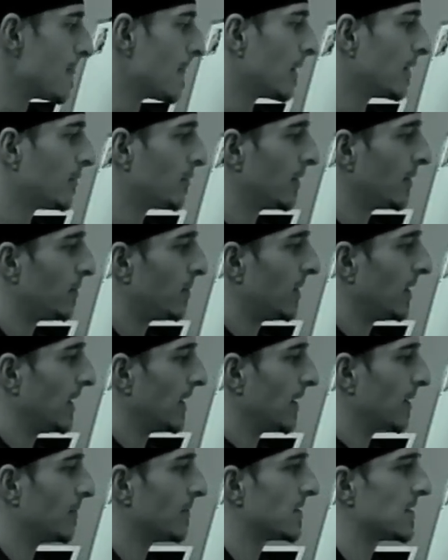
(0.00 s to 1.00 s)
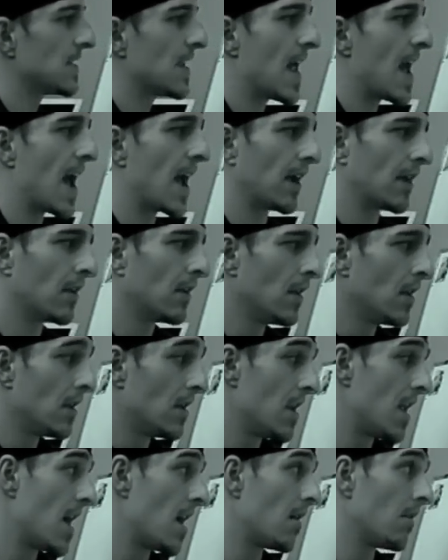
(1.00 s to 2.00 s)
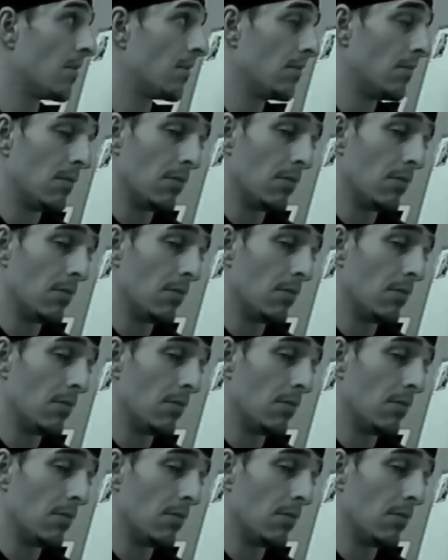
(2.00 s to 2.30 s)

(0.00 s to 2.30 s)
3 p.m. snack. Now,